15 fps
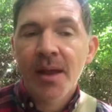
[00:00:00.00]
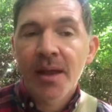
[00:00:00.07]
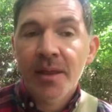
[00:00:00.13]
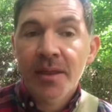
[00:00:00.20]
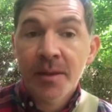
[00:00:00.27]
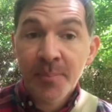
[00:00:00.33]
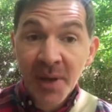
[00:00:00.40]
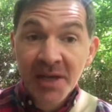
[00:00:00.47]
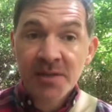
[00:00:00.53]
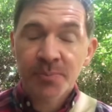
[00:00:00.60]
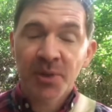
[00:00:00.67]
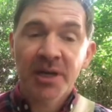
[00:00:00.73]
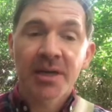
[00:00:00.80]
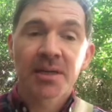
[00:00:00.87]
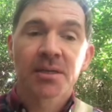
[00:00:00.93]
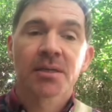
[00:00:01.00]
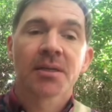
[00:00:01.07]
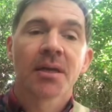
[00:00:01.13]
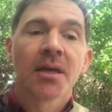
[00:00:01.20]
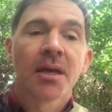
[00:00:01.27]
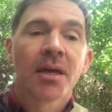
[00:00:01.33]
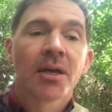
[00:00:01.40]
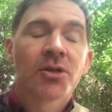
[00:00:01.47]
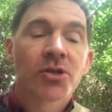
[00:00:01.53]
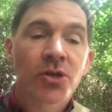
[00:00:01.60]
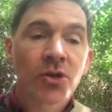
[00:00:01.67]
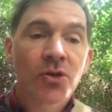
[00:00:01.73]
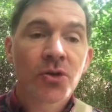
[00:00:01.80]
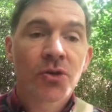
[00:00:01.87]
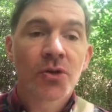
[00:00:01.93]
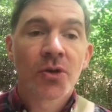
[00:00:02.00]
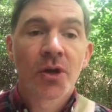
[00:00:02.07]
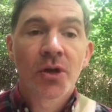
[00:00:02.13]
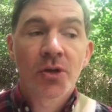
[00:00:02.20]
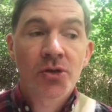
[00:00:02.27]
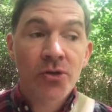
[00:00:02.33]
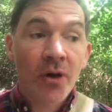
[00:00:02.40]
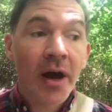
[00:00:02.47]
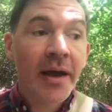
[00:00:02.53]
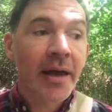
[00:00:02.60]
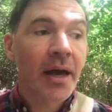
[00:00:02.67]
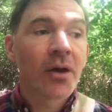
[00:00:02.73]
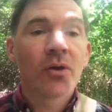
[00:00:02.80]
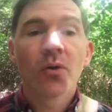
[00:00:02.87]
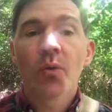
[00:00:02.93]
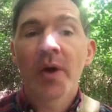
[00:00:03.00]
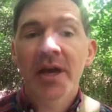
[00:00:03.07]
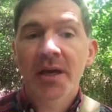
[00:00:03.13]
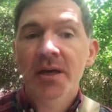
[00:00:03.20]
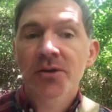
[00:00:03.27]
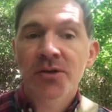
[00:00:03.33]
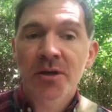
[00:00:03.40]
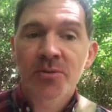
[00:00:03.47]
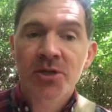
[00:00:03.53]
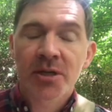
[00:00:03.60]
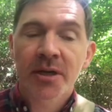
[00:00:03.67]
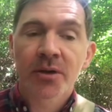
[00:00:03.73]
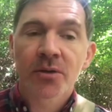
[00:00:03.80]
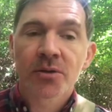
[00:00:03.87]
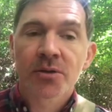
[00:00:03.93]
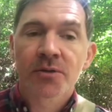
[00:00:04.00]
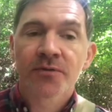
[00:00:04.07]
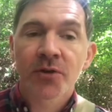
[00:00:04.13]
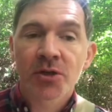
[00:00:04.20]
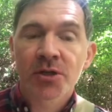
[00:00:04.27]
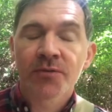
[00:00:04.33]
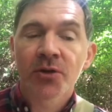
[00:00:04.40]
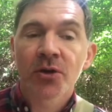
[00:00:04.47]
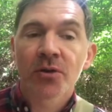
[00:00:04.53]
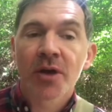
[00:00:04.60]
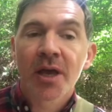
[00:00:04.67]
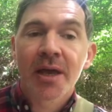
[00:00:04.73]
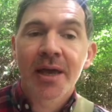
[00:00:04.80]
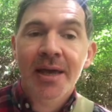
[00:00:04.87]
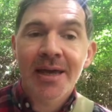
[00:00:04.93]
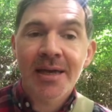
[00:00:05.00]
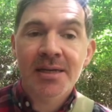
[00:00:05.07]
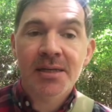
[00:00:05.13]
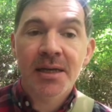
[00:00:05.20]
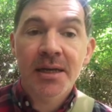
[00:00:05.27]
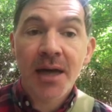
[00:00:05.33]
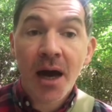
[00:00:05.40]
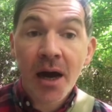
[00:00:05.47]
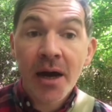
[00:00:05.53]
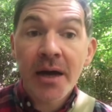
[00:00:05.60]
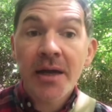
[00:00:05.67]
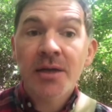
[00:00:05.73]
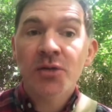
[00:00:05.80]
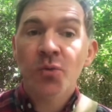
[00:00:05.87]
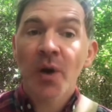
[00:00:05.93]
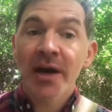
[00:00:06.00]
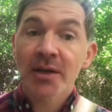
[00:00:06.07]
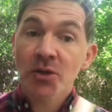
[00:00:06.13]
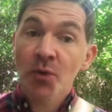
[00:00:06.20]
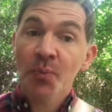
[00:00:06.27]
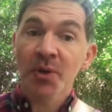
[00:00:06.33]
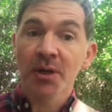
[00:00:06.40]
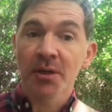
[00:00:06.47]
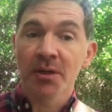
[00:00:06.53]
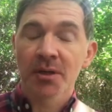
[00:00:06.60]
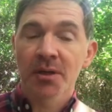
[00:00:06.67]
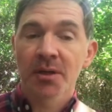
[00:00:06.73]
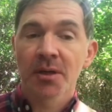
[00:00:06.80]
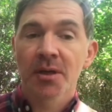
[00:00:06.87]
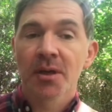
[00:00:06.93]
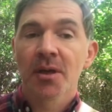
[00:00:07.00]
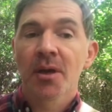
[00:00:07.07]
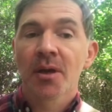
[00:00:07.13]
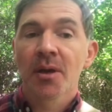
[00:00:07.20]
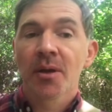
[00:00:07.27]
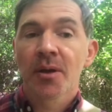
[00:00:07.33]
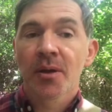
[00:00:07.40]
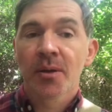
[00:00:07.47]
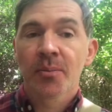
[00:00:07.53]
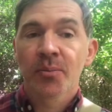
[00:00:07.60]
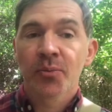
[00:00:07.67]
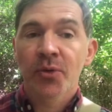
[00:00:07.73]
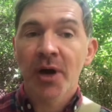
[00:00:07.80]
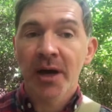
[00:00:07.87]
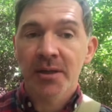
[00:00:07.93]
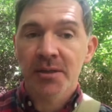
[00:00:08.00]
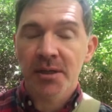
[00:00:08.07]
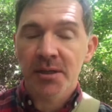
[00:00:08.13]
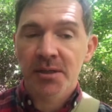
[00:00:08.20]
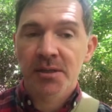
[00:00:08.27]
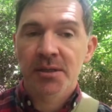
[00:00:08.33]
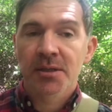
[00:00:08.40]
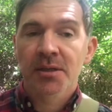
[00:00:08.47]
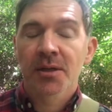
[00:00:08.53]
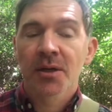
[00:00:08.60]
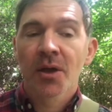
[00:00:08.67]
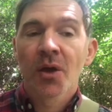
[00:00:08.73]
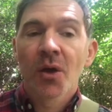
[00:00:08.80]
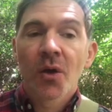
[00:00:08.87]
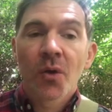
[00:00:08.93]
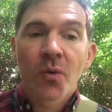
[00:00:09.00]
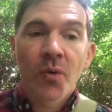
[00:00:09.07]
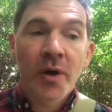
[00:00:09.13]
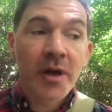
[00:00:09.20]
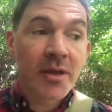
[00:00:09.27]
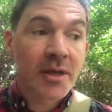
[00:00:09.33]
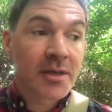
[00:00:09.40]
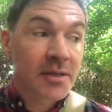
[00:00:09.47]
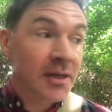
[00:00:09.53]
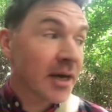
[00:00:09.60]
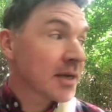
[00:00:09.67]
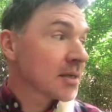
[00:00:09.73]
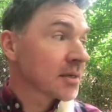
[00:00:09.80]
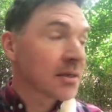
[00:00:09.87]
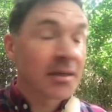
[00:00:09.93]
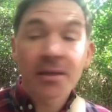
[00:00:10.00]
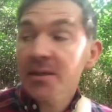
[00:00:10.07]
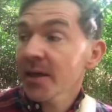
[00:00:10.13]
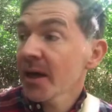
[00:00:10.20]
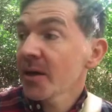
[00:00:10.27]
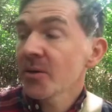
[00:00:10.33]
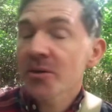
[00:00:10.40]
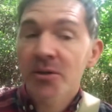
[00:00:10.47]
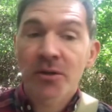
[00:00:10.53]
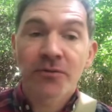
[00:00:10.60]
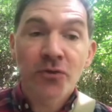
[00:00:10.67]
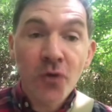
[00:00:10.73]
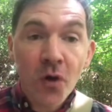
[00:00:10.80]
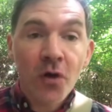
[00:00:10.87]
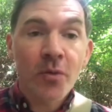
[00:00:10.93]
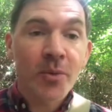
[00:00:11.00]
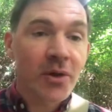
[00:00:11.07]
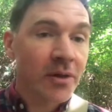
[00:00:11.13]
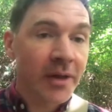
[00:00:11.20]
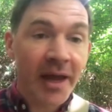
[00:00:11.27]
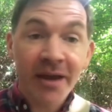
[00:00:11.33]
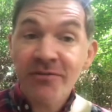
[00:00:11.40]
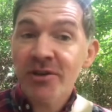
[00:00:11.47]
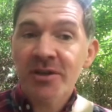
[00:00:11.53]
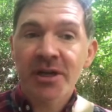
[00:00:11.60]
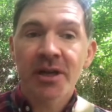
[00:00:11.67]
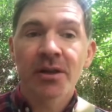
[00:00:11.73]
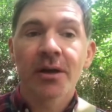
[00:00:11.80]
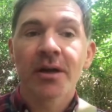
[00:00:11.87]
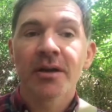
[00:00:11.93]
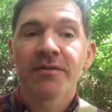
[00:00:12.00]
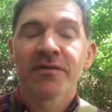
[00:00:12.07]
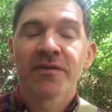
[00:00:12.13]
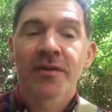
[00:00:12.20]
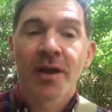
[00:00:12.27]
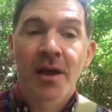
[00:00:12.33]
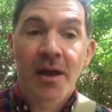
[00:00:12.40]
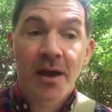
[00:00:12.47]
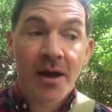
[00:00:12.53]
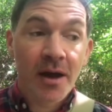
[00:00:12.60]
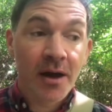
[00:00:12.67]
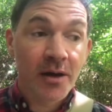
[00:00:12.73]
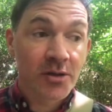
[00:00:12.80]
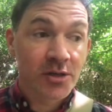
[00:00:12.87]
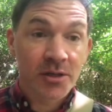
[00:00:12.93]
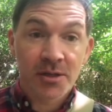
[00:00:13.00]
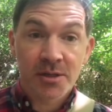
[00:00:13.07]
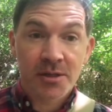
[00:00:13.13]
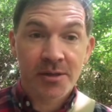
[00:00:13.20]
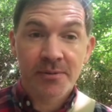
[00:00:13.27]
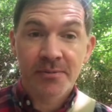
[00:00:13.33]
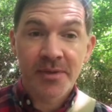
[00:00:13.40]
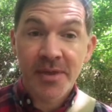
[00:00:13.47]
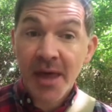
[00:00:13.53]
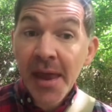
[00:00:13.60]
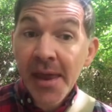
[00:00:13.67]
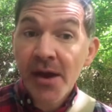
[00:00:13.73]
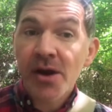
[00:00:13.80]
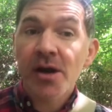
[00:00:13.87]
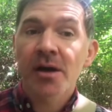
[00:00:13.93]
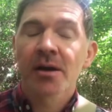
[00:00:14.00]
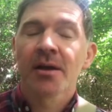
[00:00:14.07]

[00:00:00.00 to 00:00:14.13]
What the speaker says: The best place to try out waking dream skills, first of all, is in eyes wide open practice, where the sights and sounds of normal everyday life are just there